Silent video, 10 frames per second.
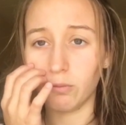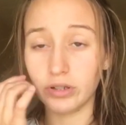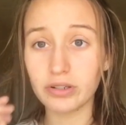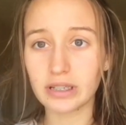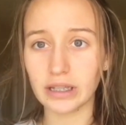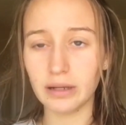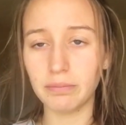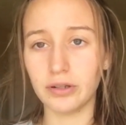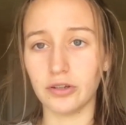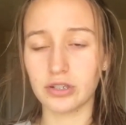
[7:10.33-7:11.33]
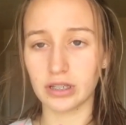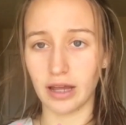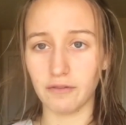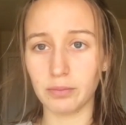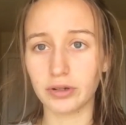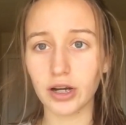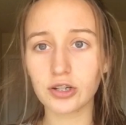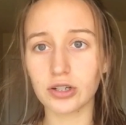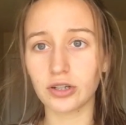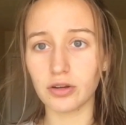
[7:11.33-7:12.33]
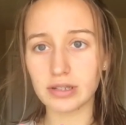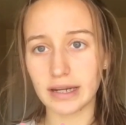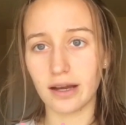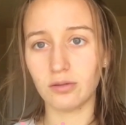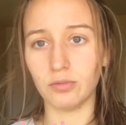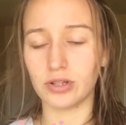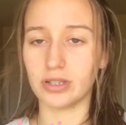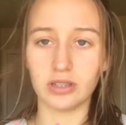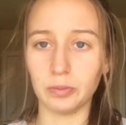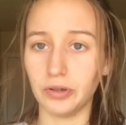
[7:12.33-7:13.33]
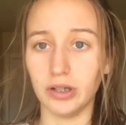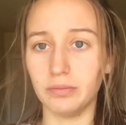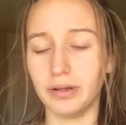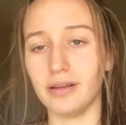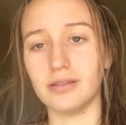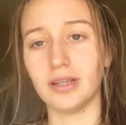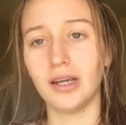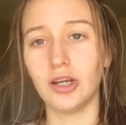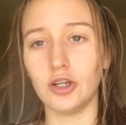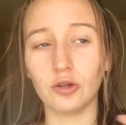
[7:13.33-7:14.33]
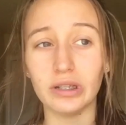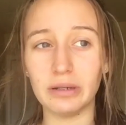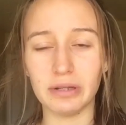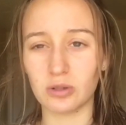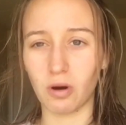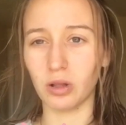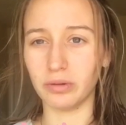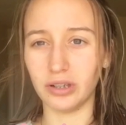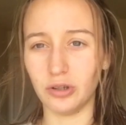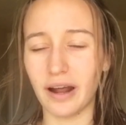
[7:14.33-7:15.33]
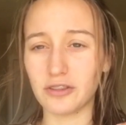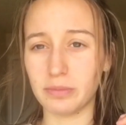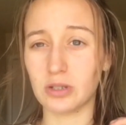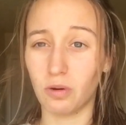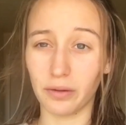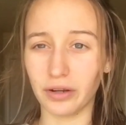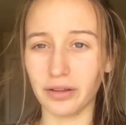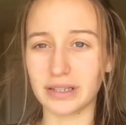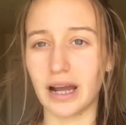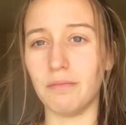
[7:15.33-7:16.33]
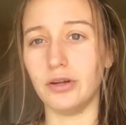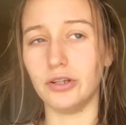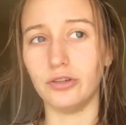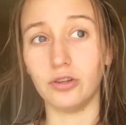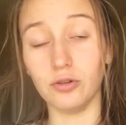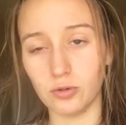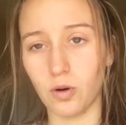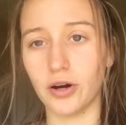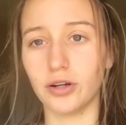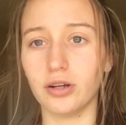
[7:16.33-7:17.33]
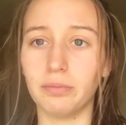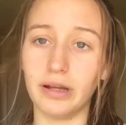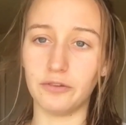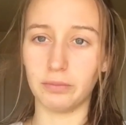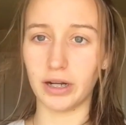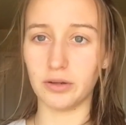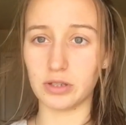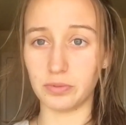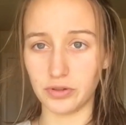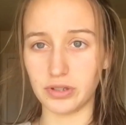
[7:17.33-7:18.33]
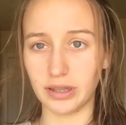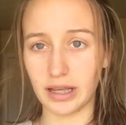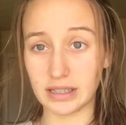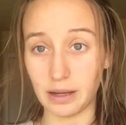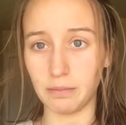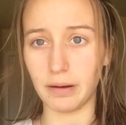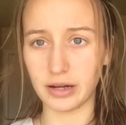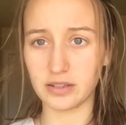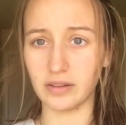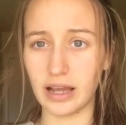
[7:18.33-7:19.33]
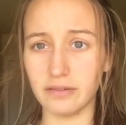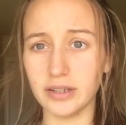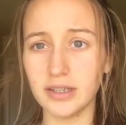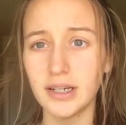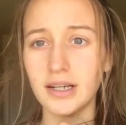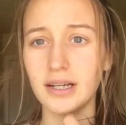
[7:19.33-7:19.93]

When you sleep, your saliva production goes down, which is super good because you don't need to be swallowing. You'd have to be swallowing all the time and you'd lose water if your body was producing that same amount of saliva